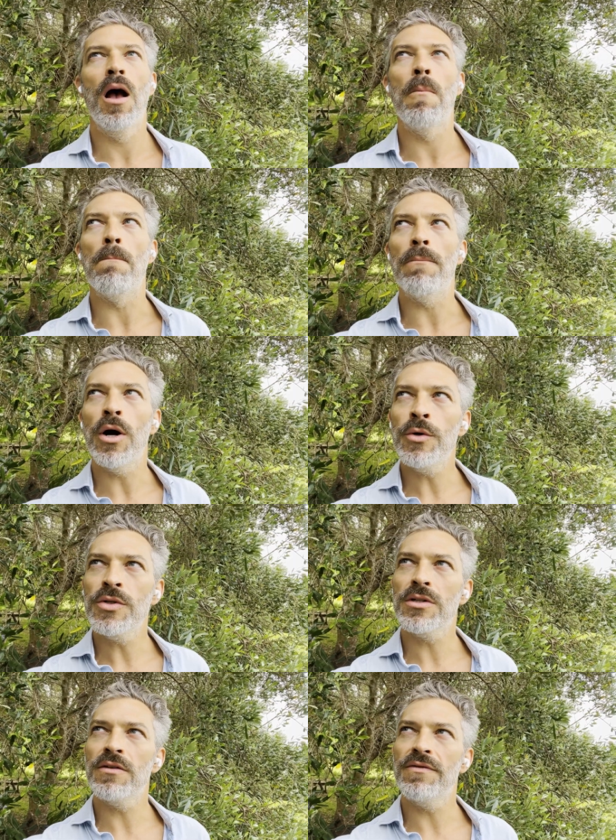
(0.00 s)

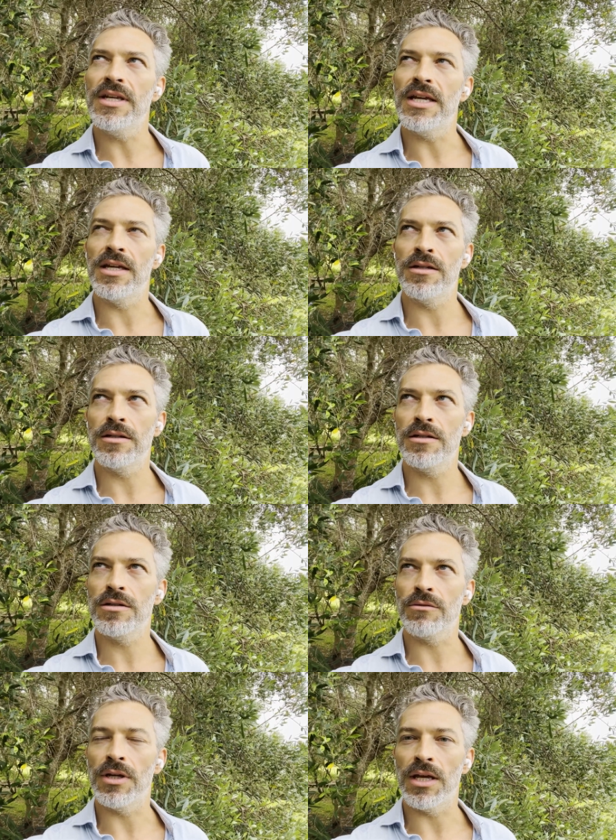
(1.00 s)
most of the
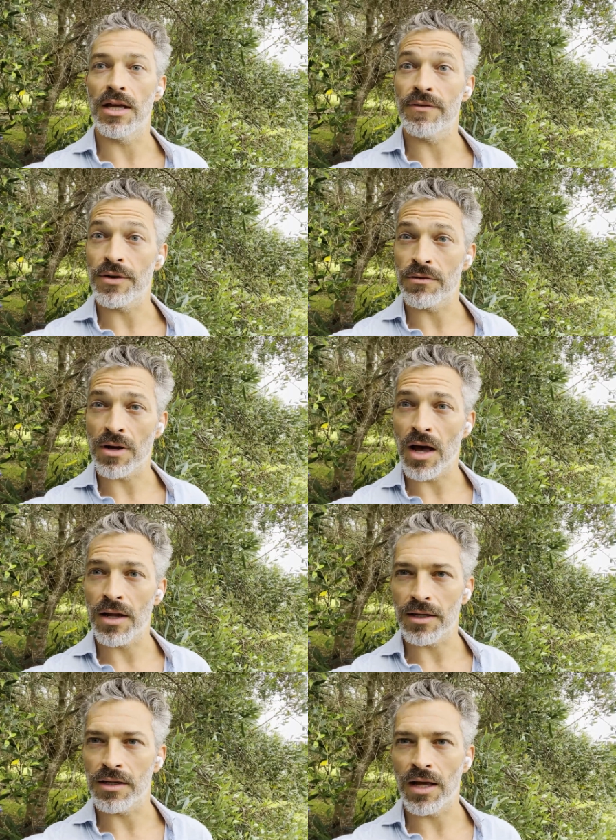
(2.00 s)
industry, and if you're
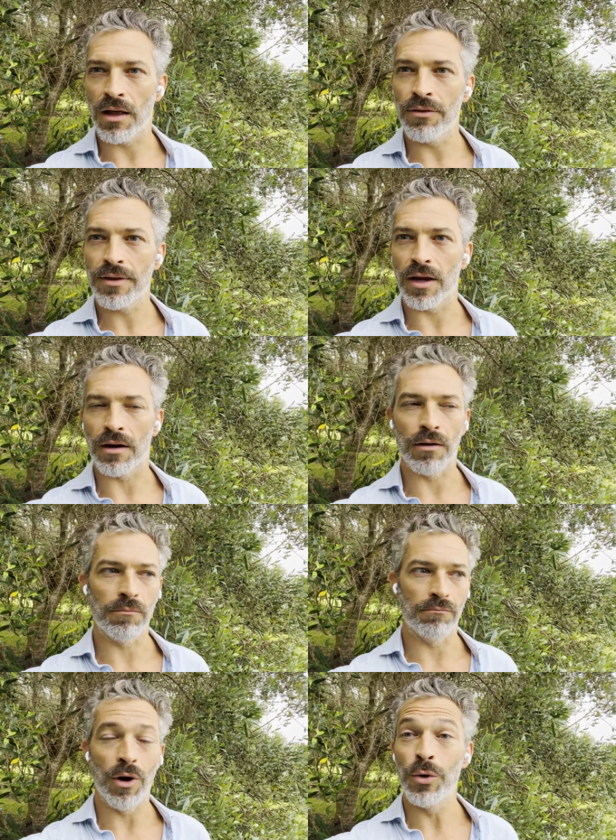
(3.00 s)
not in healthcare,
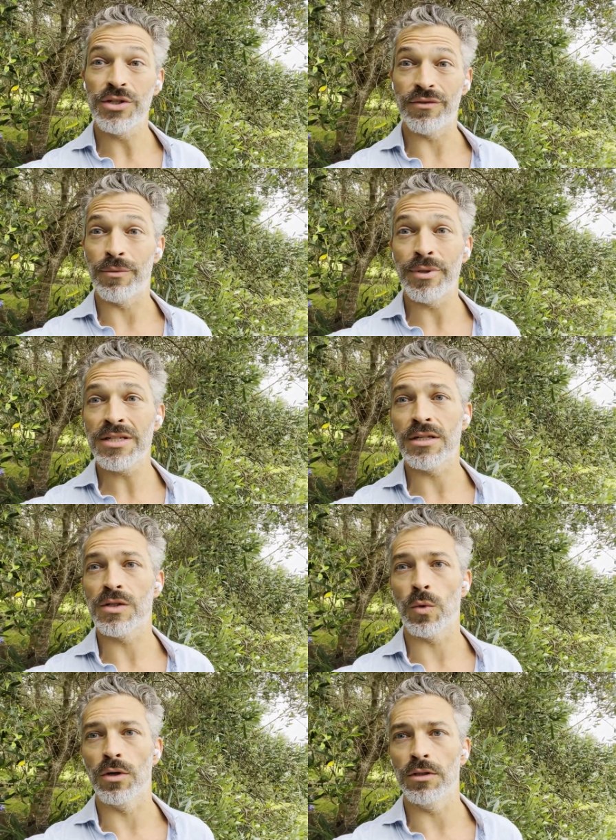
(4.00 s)
most of the business
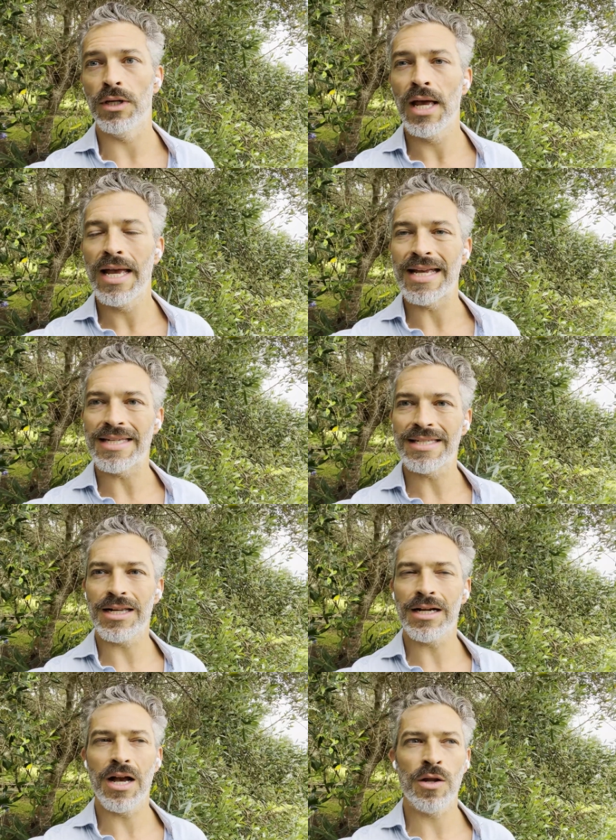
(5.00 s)
world is
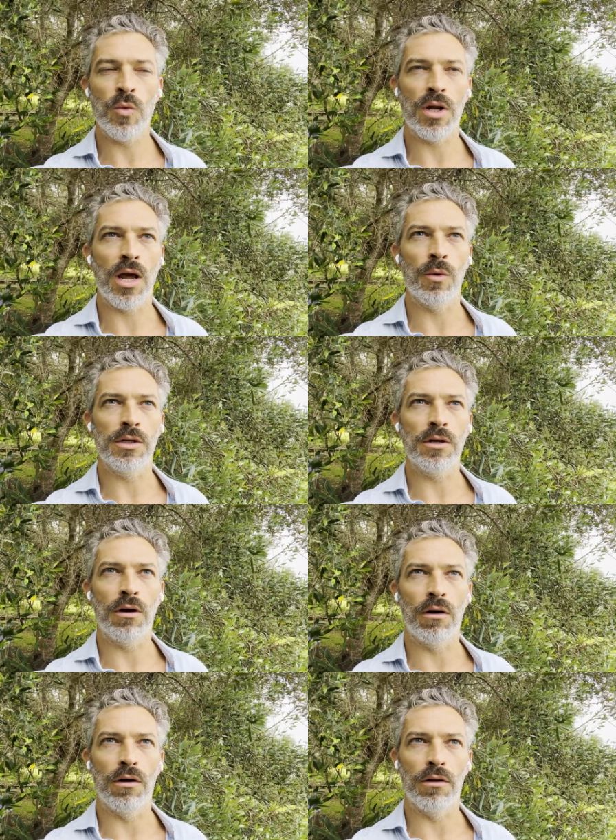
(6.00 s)
stuck on what I would
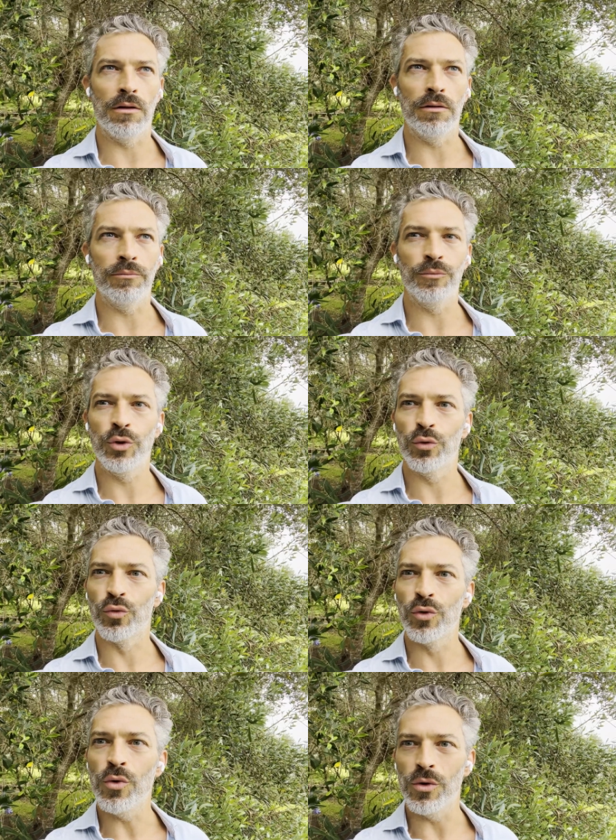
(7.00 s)
call
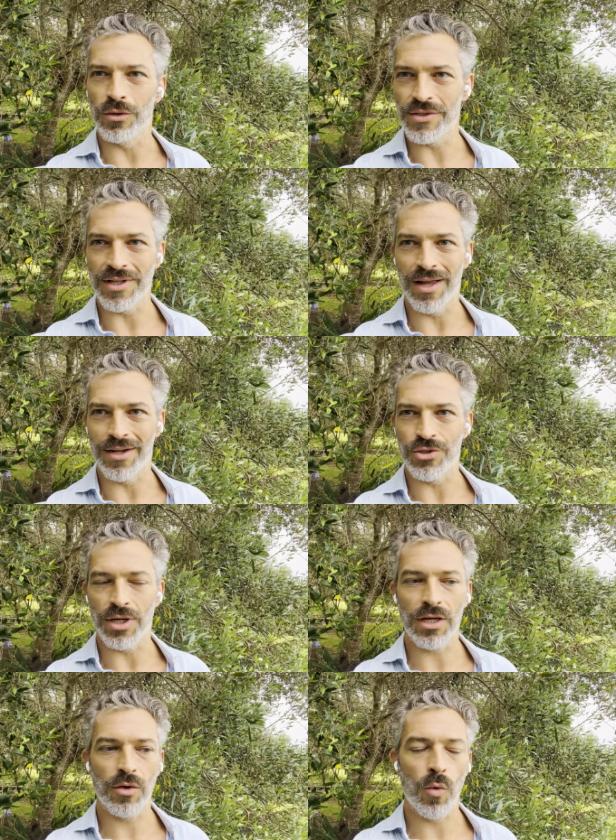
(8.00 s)
rules
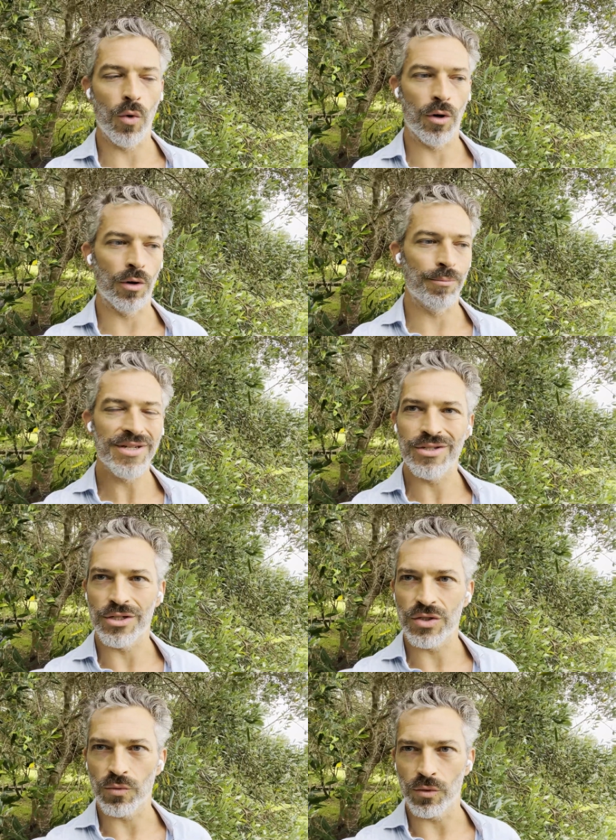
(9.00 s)
logic or
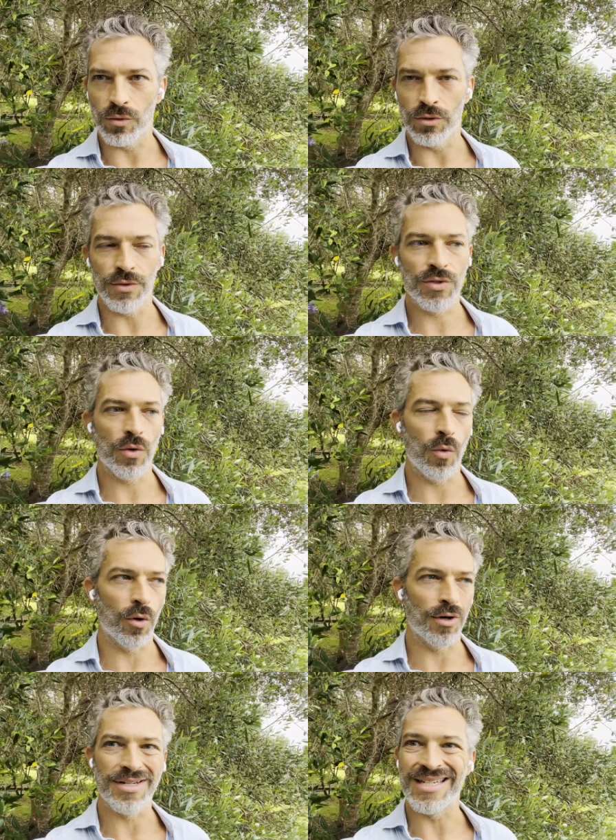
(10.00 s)
business rules
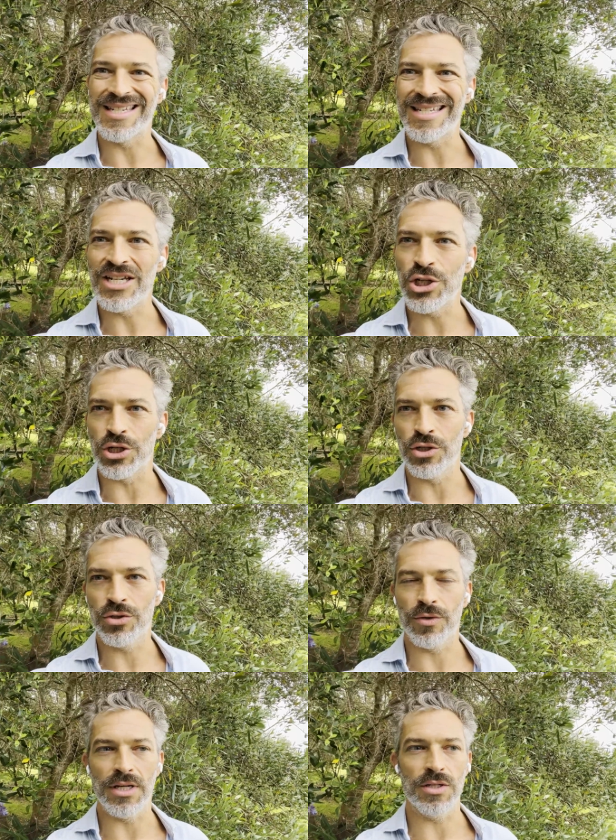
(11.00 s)
or decision
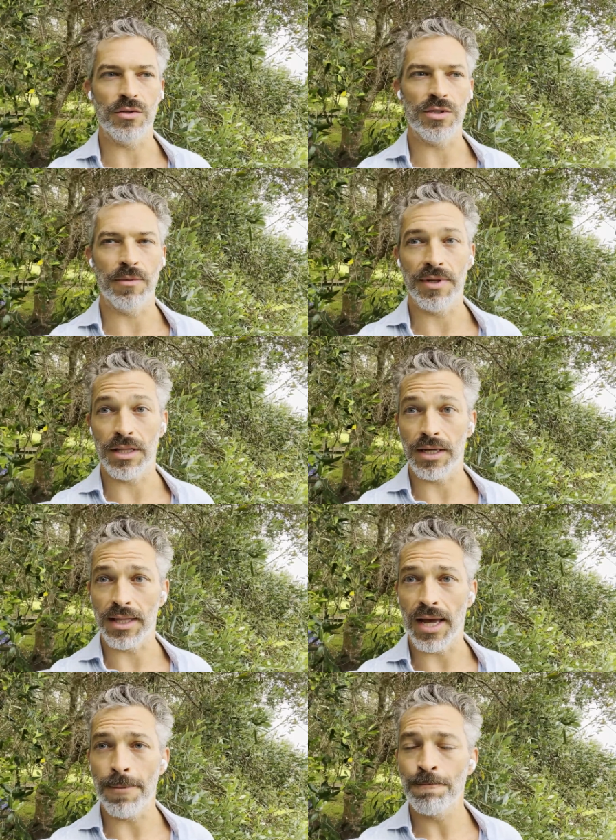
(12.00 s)
trees or something like that.